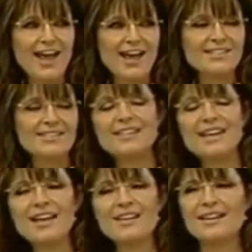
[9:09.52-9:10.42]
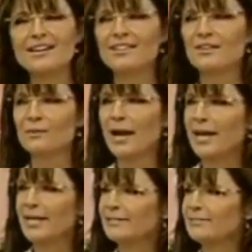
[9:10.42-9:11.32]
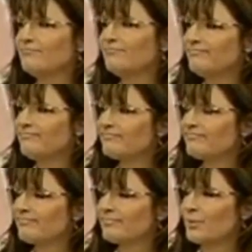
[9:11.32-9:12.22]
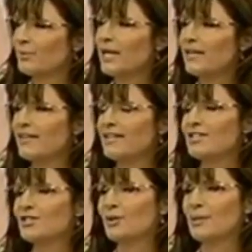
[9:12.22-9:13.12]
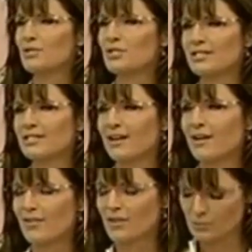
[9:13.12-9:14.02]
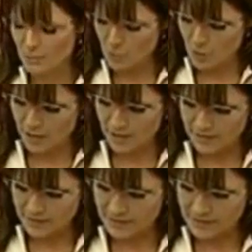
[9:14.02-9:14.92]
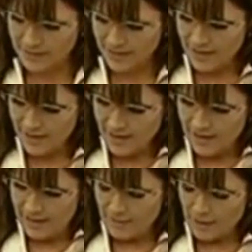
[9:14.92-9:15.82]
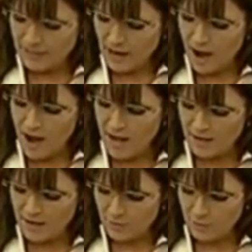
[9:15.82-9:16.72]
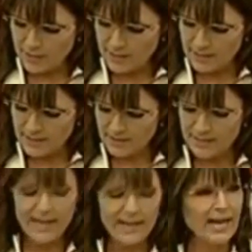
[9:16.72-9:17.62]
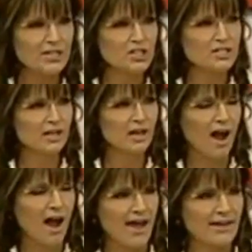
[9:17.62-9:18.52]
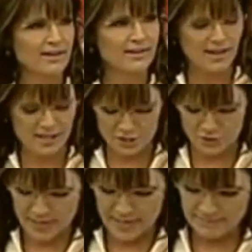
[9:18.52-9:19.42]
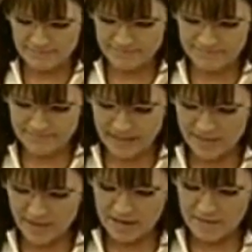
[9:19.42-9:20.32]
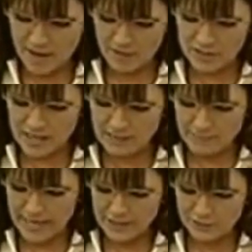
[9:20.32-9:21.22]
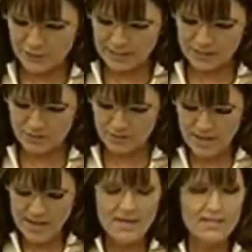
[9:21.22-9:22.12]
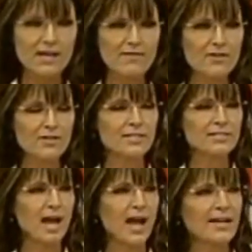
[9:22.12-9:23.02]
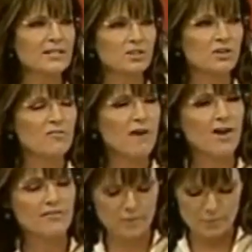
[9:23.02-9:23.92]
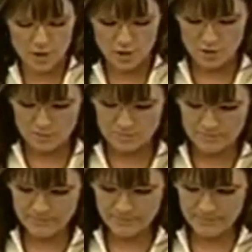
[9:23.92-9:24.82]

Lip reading: And standing in the rain, reading the inscriptions there on those memorials about the honor in one's dedication to God and country, I thought of all those young patriots who suffered and died so far from home,